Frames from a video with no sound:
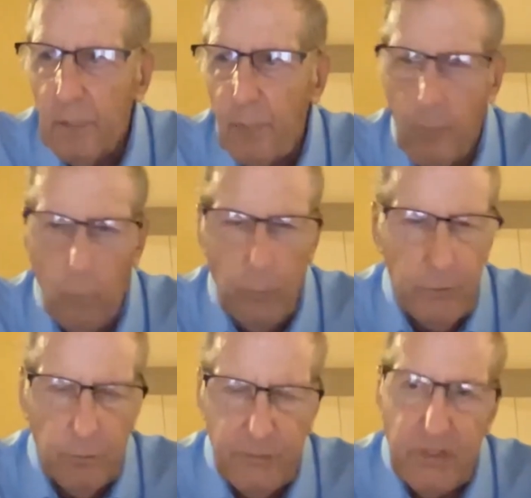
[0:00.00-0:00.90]
But when
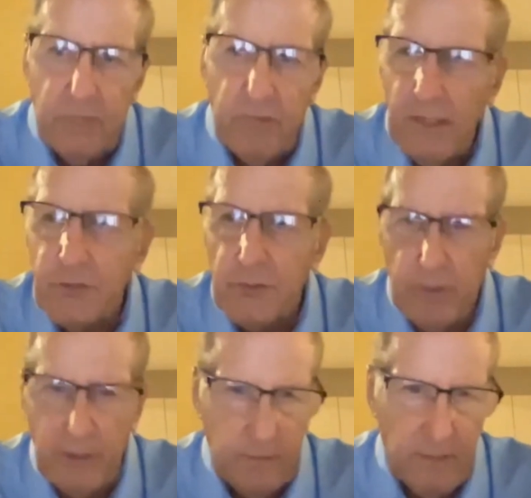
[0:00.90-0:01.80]
you receive an
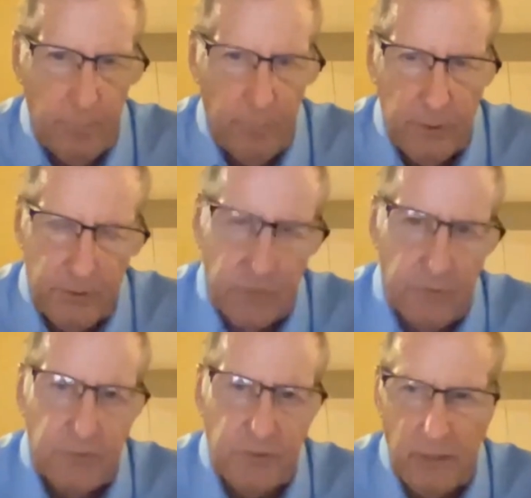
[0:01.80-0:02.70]
injury that pierces the
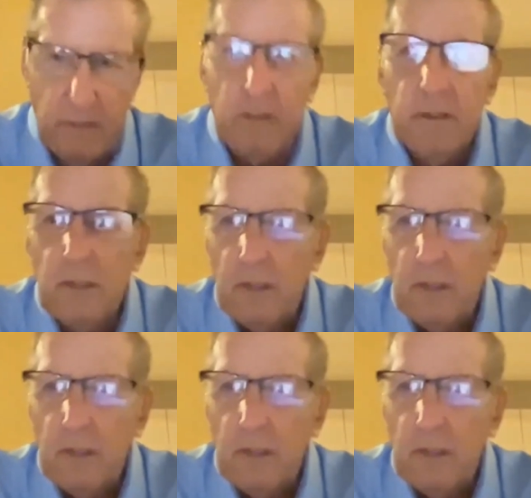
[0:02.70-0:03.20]
skin,